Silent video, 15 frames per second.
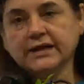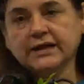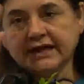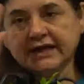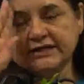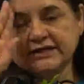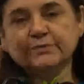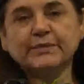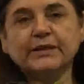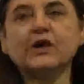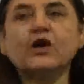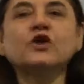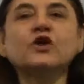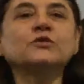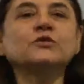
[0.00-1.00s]
It is
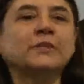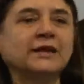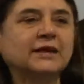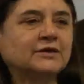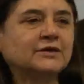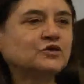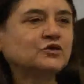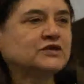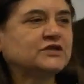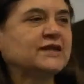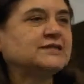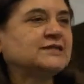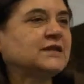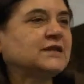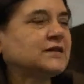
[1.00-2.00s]
beyond me to
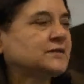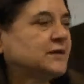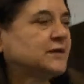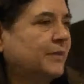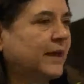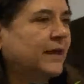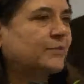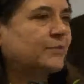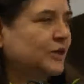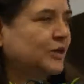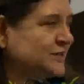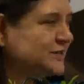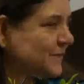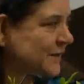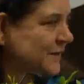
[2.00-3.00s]
sensitize a male
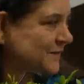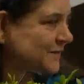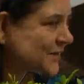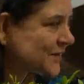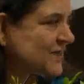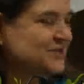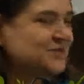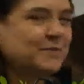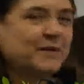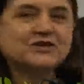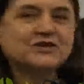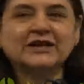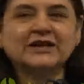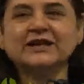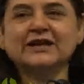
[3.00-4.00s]
policeman,
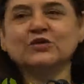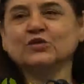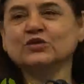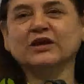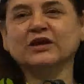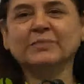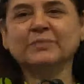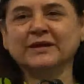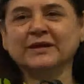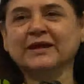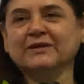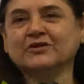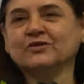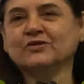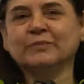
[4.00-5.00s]
especially in Uttar
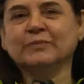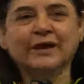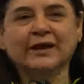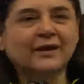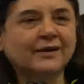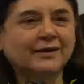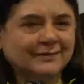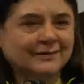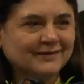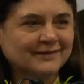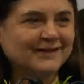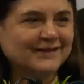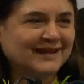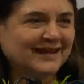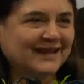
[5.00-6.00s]
Pradesh, Bihar,
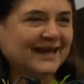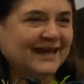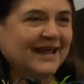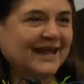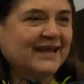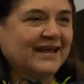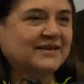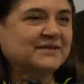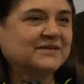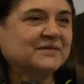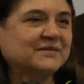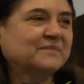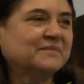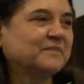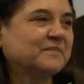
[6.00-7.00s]
and
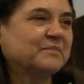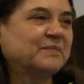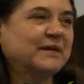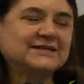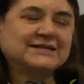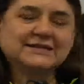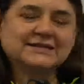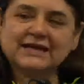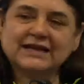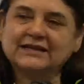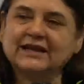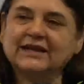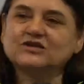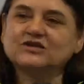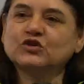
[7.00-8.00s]
places like that.